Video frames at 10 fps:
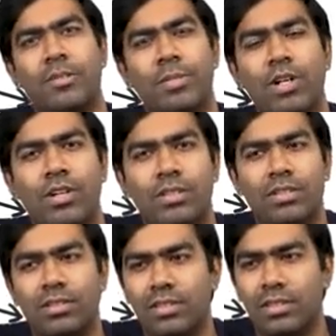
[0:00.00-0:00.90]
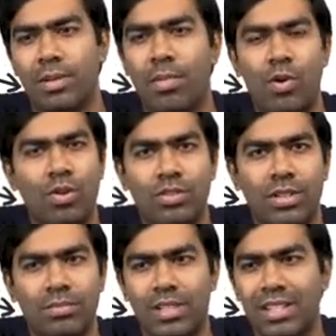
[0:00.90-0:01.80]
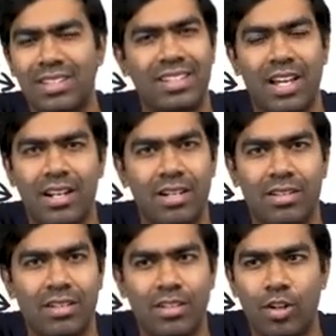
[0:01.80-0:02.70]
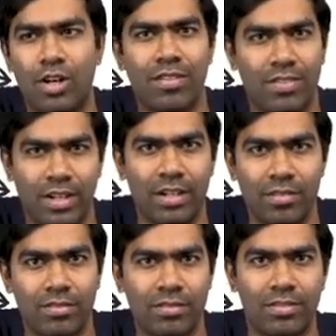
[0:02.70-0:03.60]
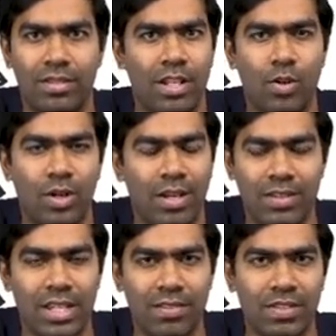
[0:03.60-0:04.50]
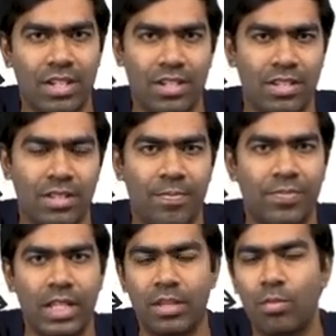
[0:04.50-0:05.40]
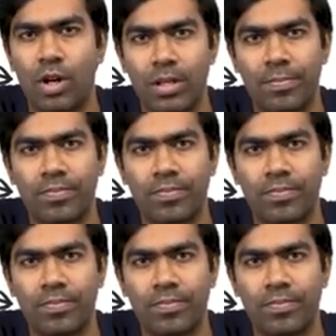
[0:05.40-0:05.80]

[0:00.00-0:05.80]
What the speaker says: because they bound to something, they are not effective. They don't have any efficacy in the body.